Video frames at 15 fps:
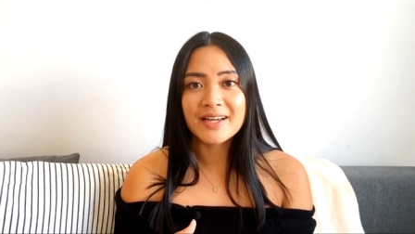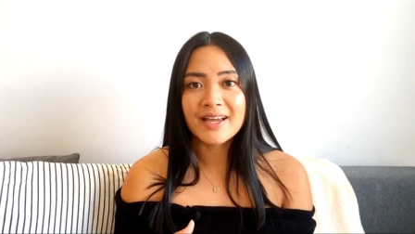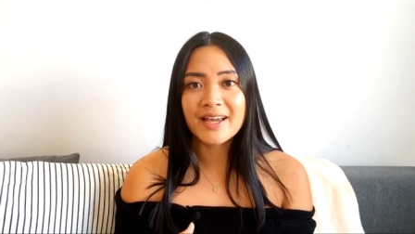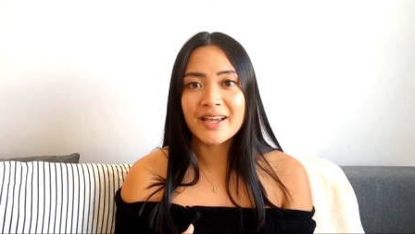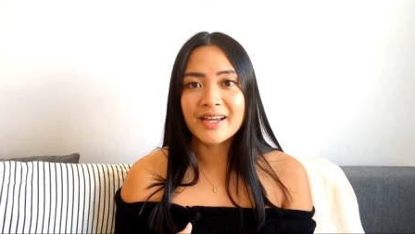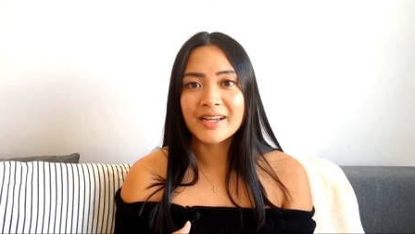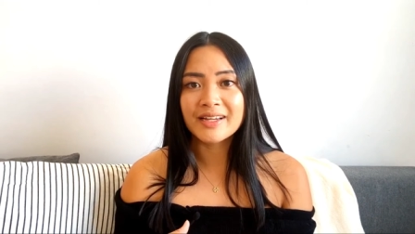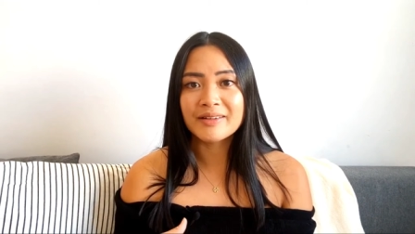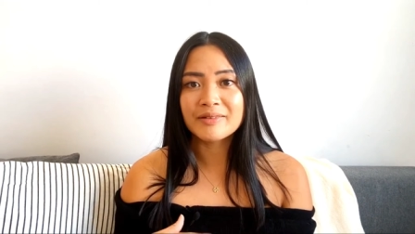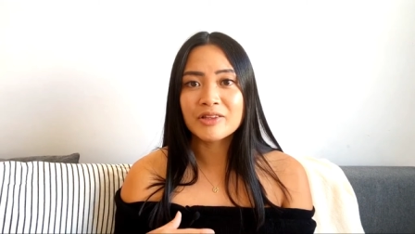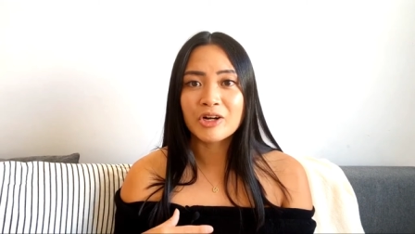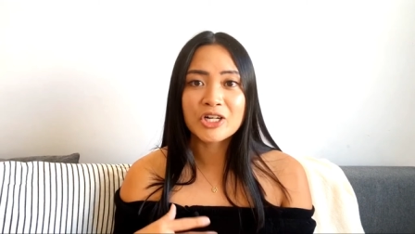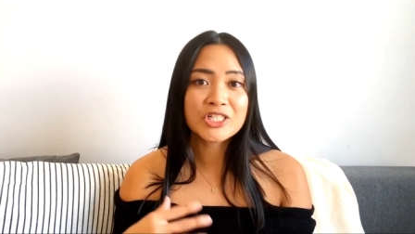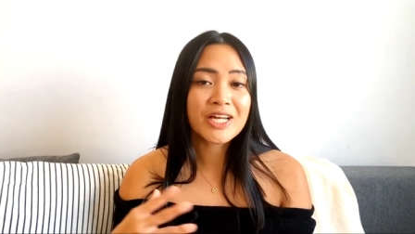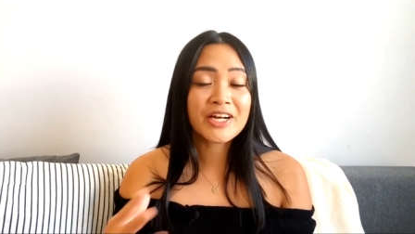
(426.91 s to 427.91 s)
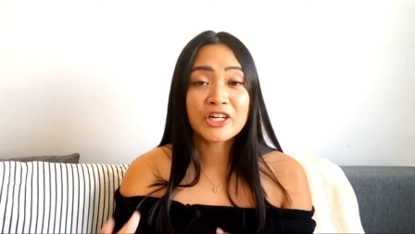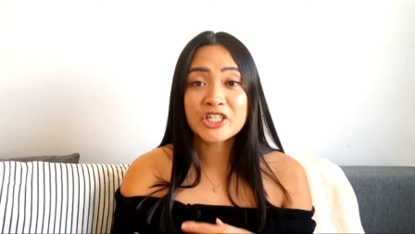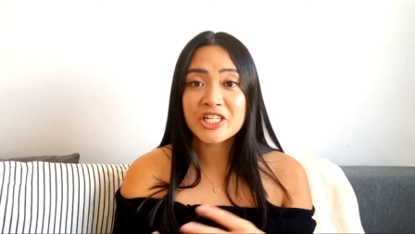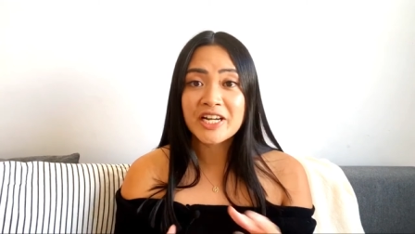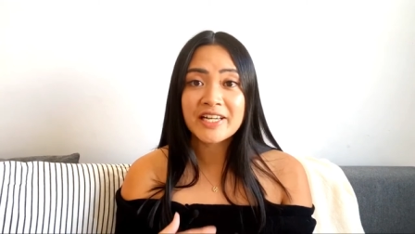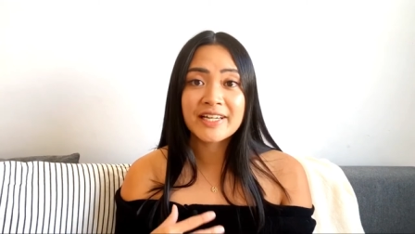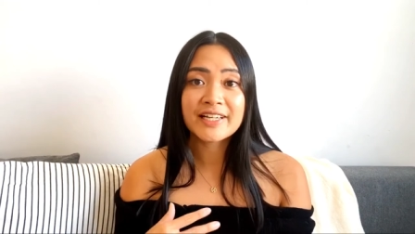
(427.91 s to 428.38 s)
a large
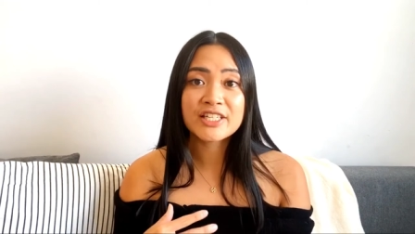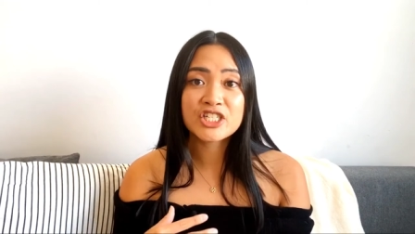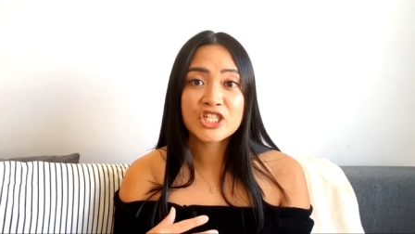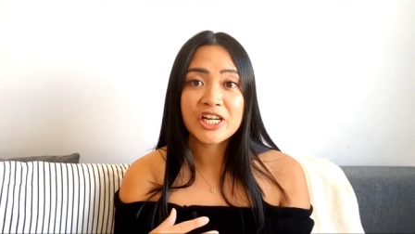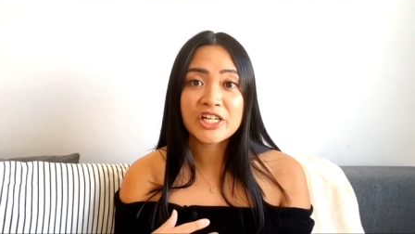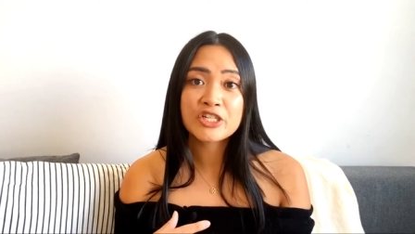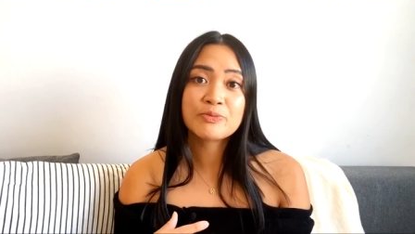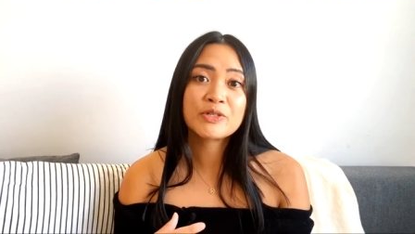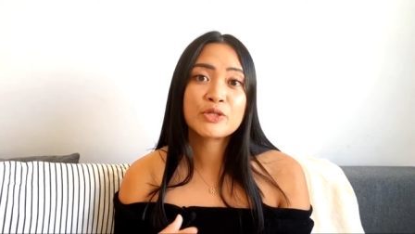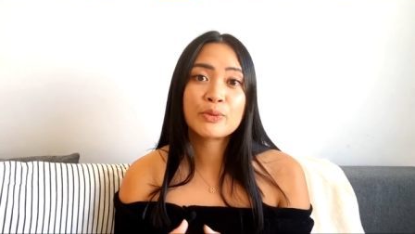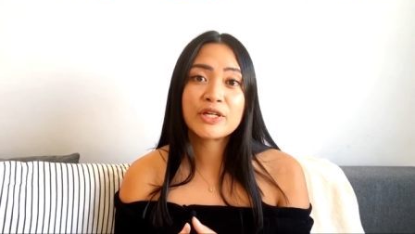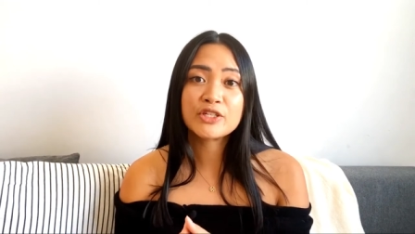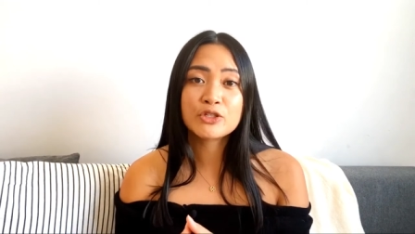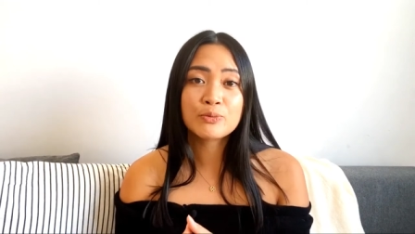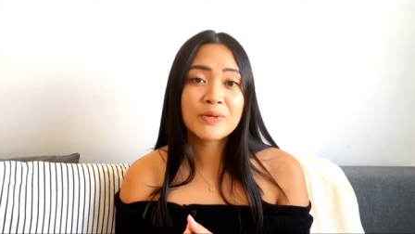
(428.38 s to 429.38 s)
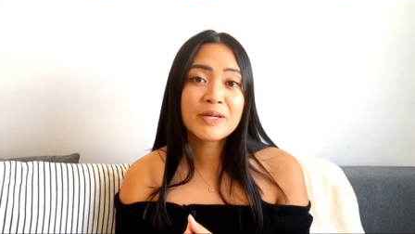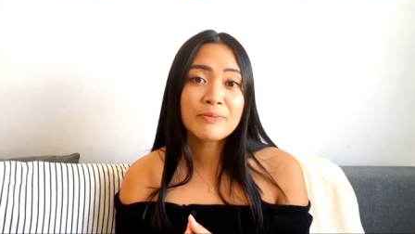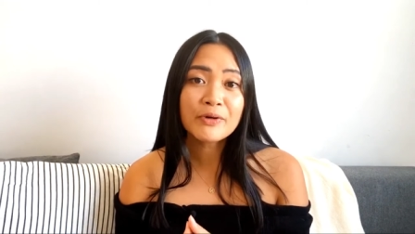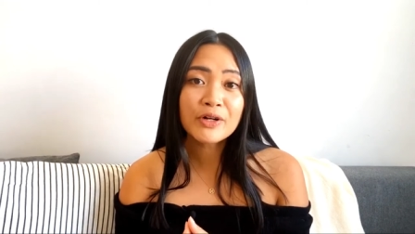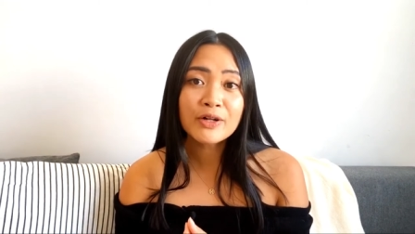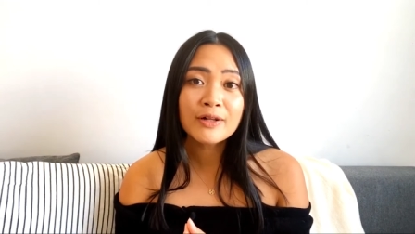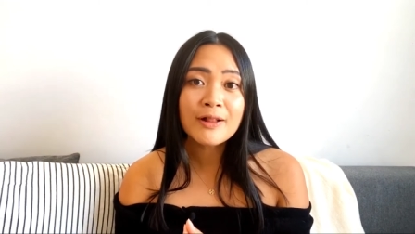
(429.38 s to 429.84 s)
energetic exchange between two
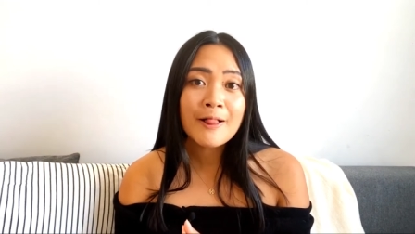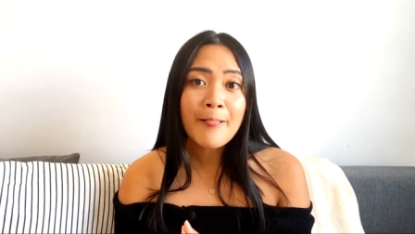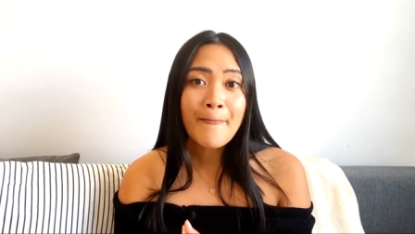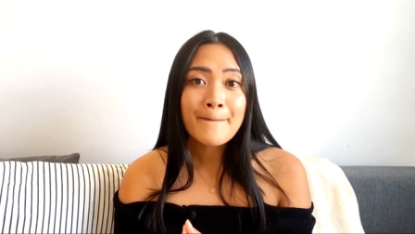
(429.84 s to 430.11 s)
people